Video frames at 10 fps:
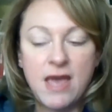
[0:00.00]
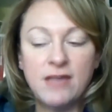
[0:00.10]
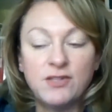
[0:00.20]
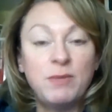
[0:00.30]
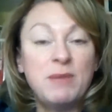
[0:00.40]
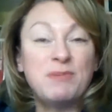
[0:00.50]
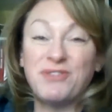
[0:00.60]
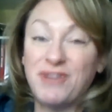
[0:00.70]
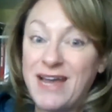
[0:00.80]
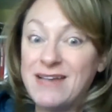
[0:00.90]
So people
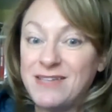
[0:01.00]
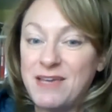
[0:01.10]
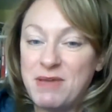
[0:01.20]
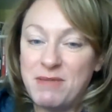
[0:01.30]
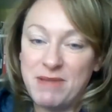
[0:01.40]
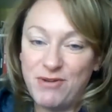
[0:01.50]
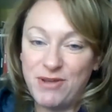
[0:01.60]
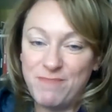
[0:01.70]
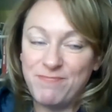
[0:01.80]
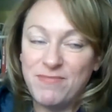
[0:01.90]
started asking me about it.
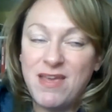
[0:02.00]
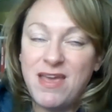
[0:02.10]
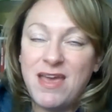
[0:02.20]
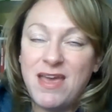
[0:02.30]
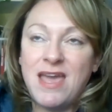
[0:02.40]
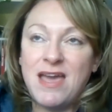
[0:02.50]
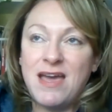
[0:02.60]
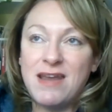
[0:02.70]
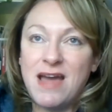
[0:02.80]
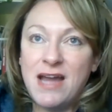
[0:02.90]

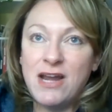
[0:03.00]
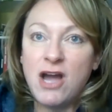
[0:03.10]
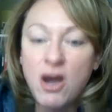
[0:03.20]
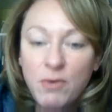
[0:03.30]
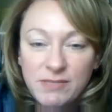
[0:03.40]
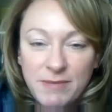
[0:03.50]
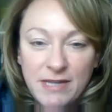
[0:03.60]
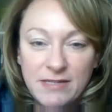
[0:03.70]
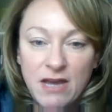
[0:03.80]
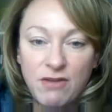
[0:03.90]
And I'd always been
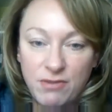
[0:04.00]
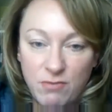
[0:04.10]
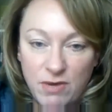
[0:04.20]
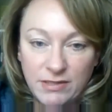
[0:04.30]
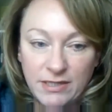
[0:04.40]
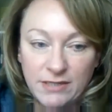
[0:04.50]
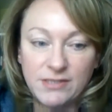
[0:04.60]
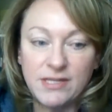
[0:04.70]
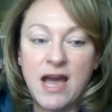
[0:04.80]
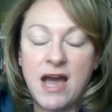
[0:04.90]
into health and wellness.
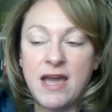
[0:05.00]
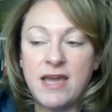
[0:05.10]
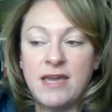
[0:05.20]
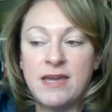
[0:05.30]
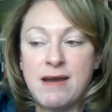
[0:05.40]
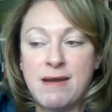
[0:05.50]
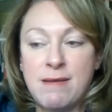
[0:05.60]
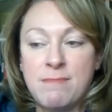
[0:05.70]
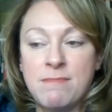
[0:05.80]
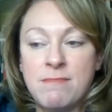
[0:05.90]
I
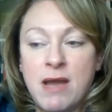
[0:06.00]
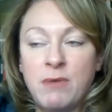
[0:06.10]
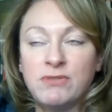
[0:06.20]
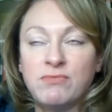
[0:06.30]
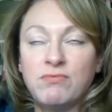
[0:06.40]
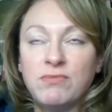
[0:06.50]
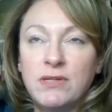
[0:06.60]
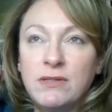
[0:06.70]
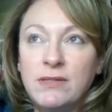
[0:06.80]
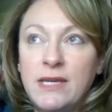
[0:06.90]
was
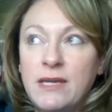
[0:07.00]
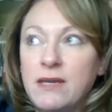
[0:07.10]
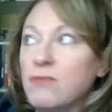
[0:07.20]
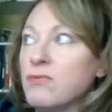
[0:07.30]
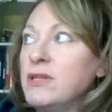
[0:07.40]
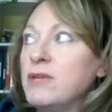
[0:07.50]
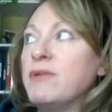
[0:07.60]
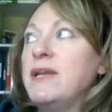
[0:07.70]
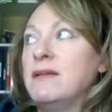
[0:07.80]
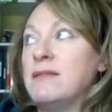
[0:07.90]
really, really
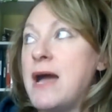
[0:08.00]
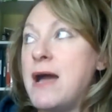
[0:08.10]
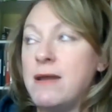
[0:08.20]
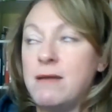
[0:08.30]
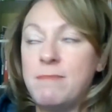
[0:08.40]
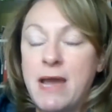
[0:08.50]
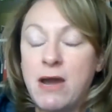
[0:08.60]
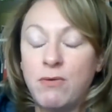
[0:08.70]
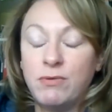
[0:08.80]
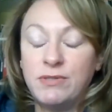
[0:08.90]
reading a lot
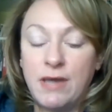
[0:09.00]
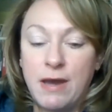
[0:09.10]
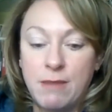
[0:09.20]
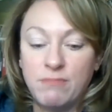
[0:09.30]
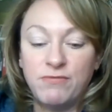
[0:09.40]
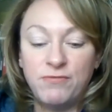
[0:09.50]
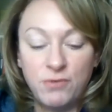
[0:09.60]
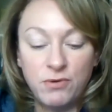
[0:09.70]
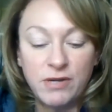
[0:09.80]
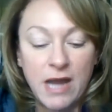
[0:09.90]
about
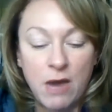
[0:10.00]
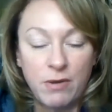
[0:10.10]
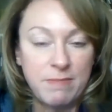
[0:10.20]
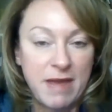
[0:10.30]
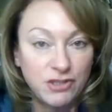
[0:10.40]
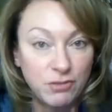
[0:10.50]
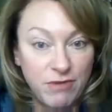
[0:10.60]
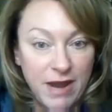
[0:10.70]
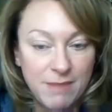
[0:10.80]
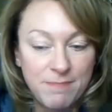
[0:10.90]
food and how it impacts your
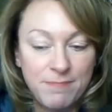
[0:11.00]
brain.